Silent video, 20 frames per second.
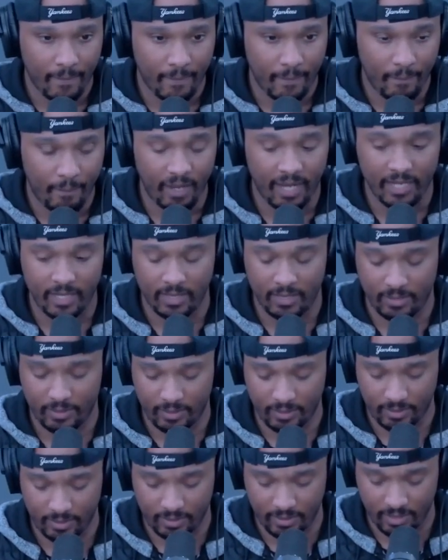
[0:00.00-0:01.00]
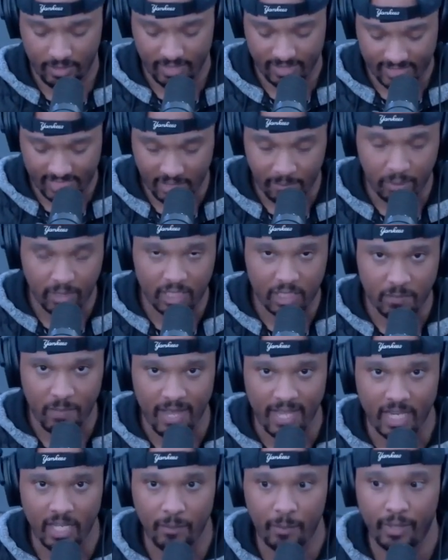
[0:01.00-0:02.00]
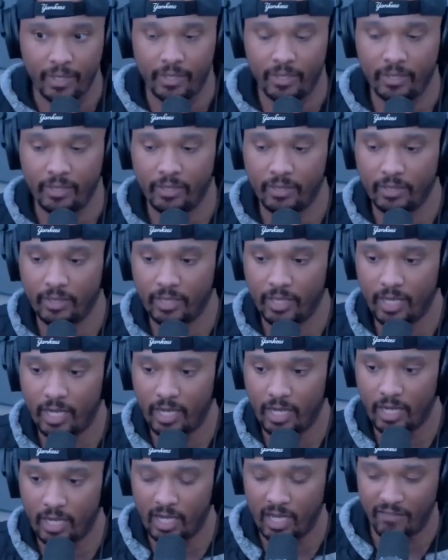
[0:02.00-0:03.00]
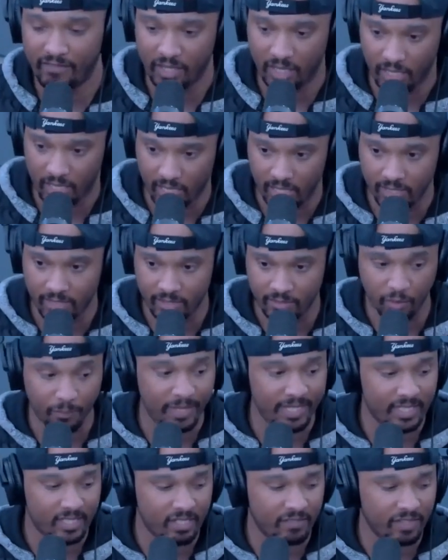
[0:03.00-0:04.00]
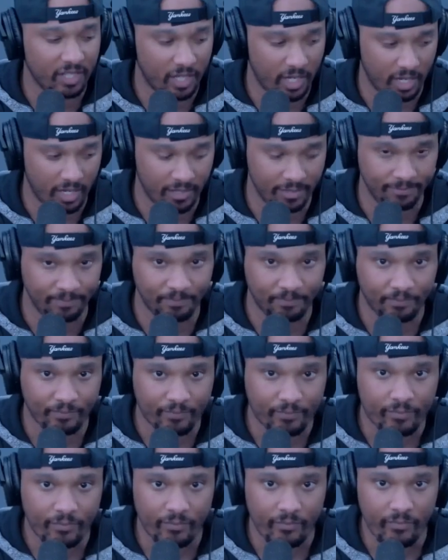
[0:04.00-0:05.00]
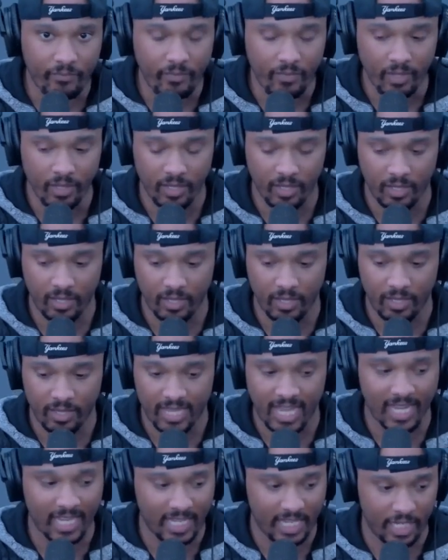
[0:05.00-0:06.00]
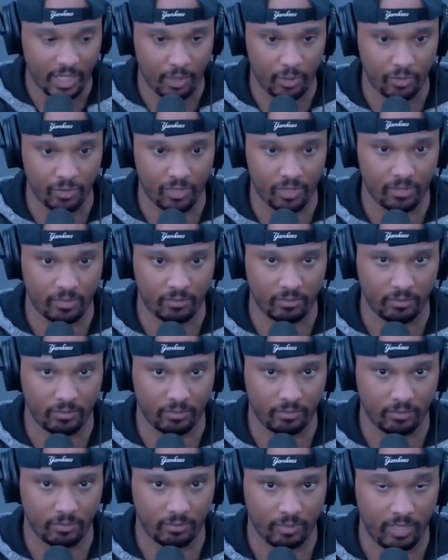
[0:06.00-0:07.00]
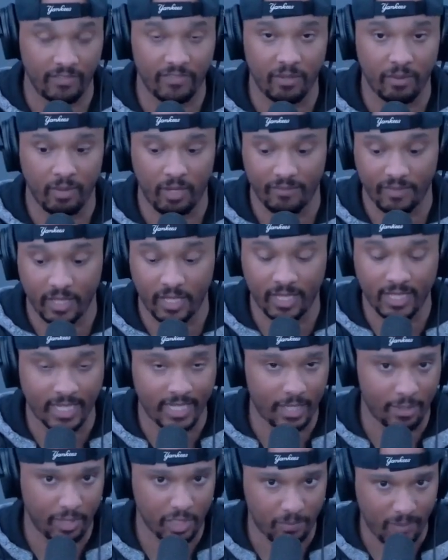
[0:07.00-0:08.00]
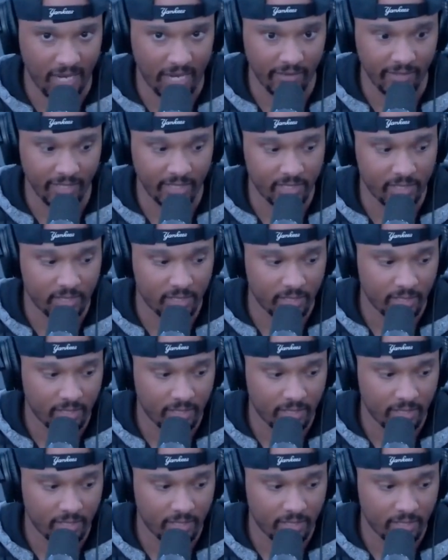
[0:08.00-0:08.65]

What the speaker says: But the symbol is made up of the guns or pieces of the gun that killed of the gun that killed his parents.